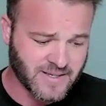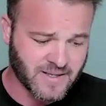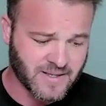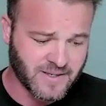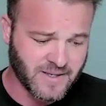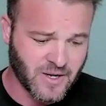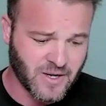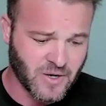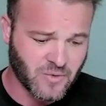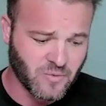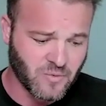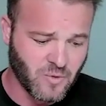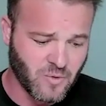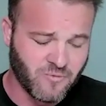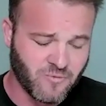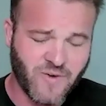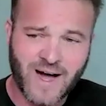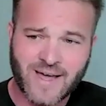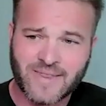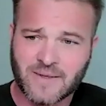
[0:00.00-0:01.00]
can
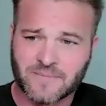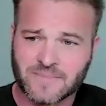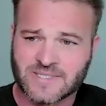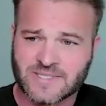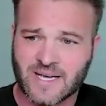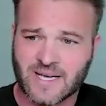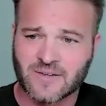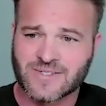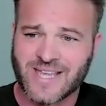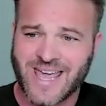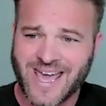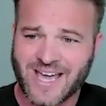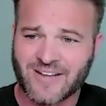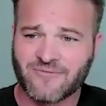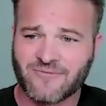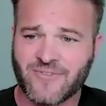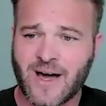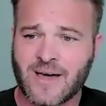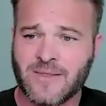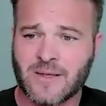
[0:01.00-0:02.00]

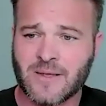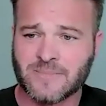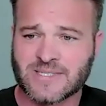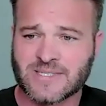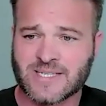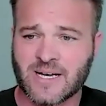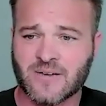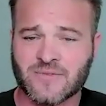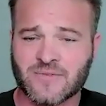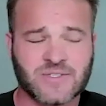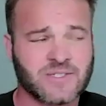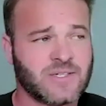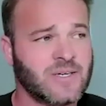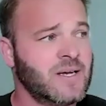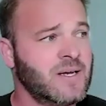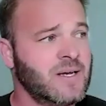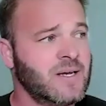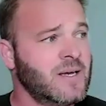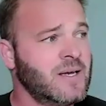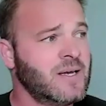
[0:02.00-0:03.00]
find
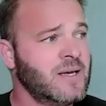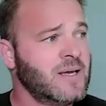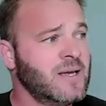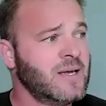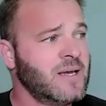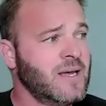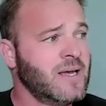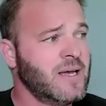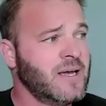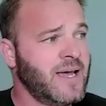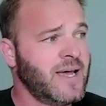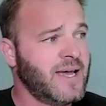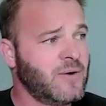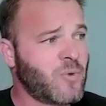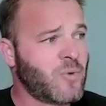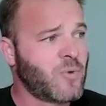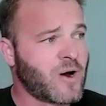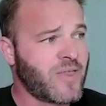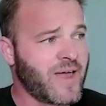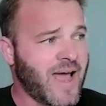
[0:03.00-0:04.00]
themselves
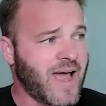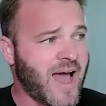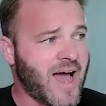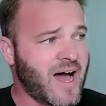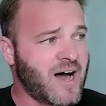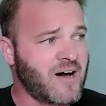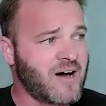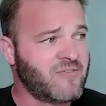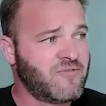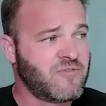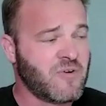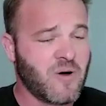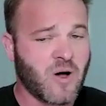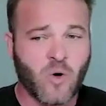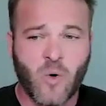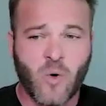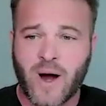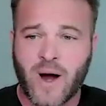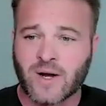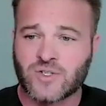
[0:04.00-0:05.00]
in where they have
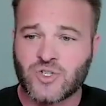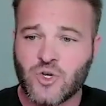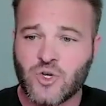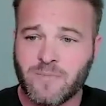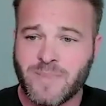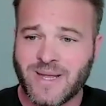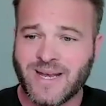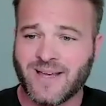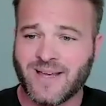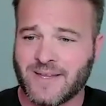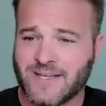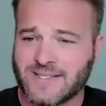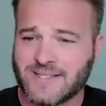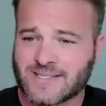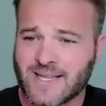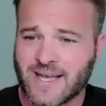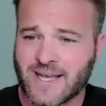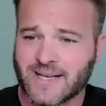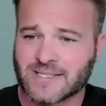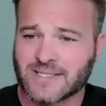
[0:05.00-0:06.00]
acquired too many of
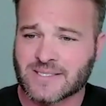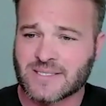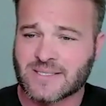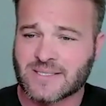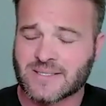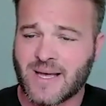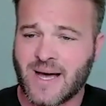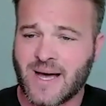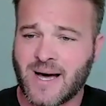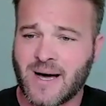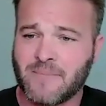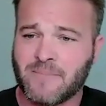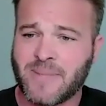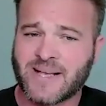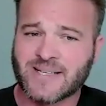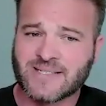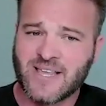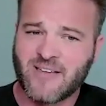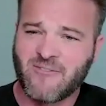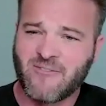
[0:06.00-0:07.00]
these things
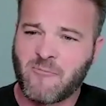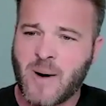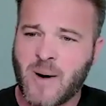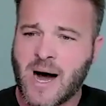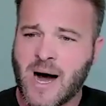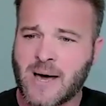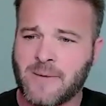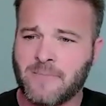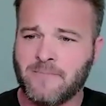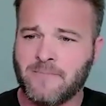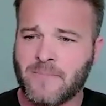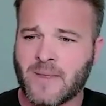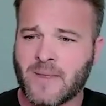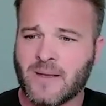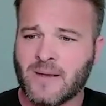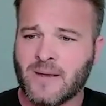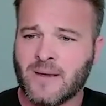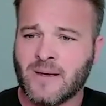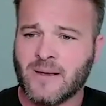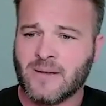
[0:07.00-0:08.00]
because they've bought
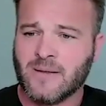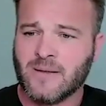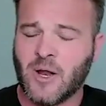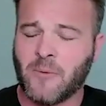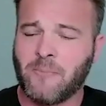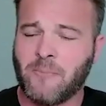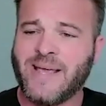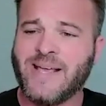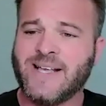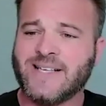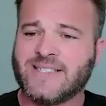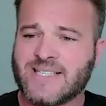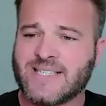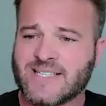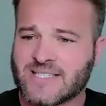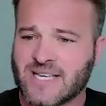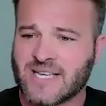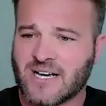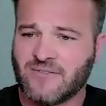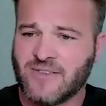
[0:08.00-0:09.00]

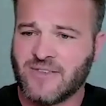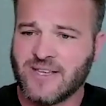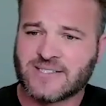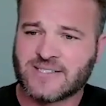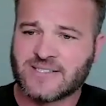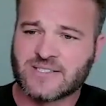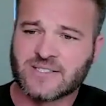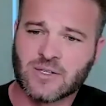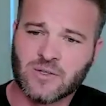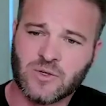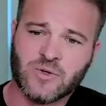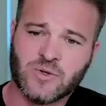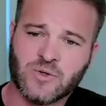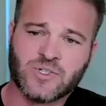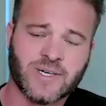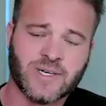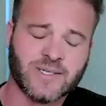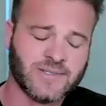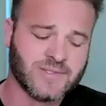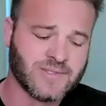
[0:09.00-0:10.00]
pieces of these
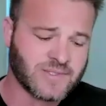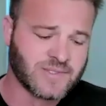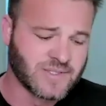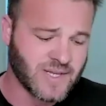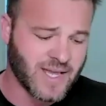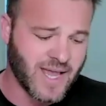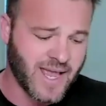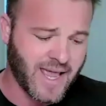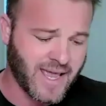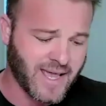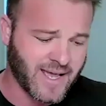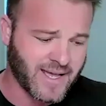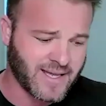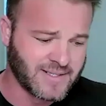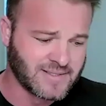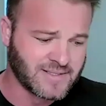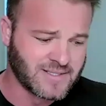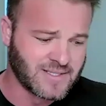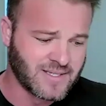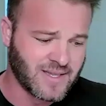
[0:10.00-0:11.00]
solutions,
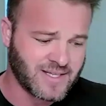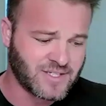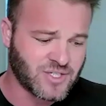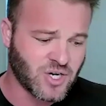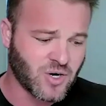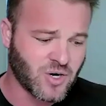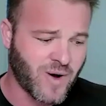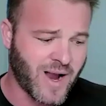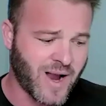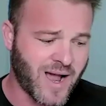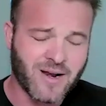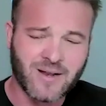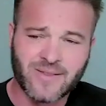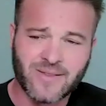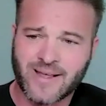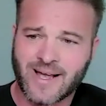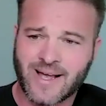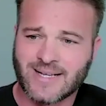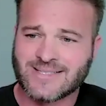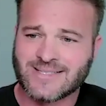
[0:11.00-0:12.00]
and they turn around
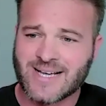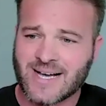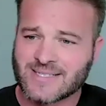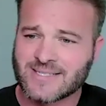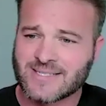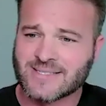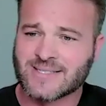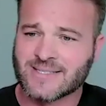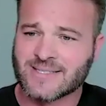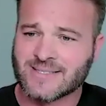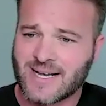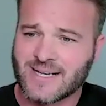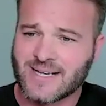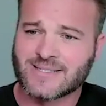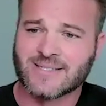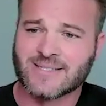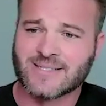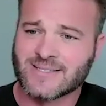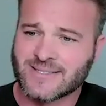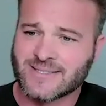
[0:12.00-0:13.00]
and they got dozens and
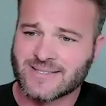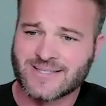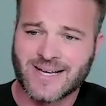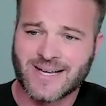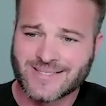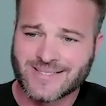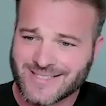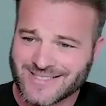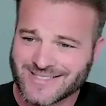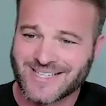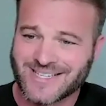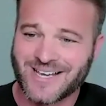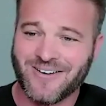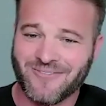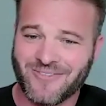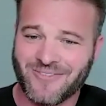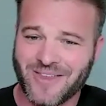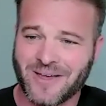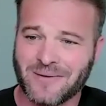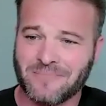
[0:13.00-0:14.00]
dozens and dozens
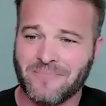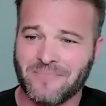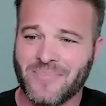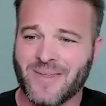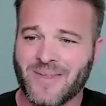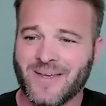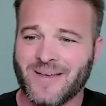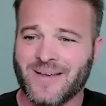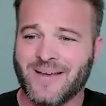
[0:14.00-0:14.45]
of them.